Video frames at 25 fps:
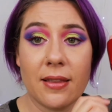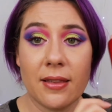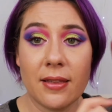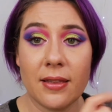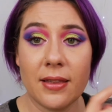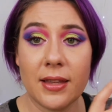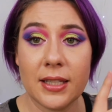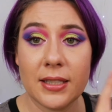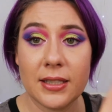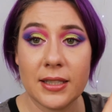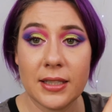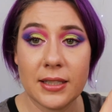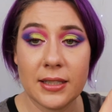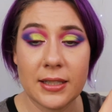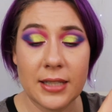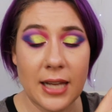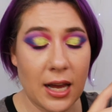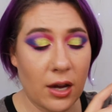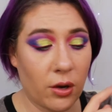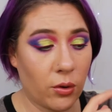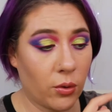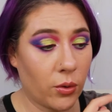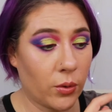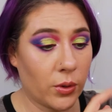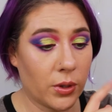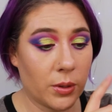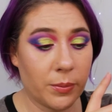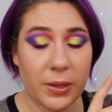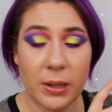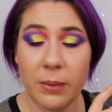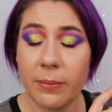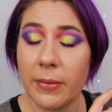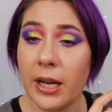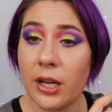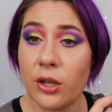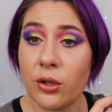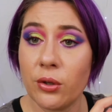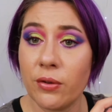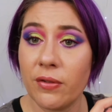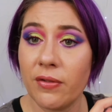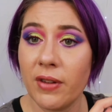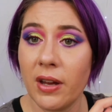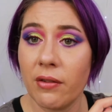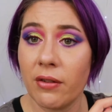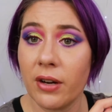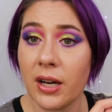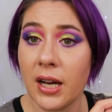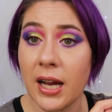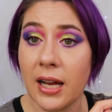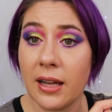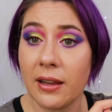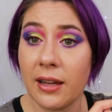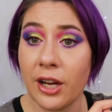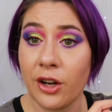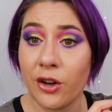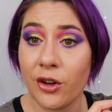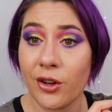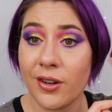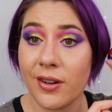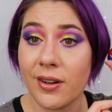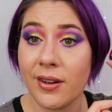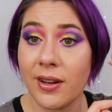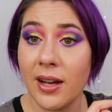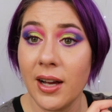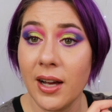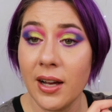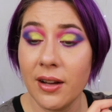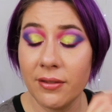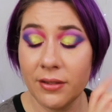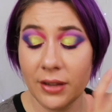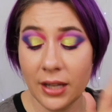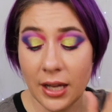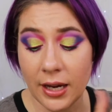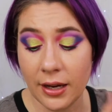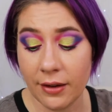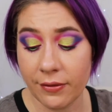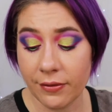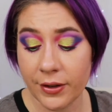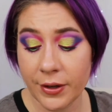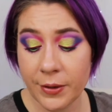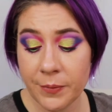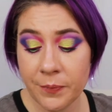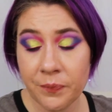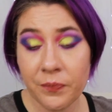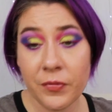this is now going to be my new favorite highlighter of life.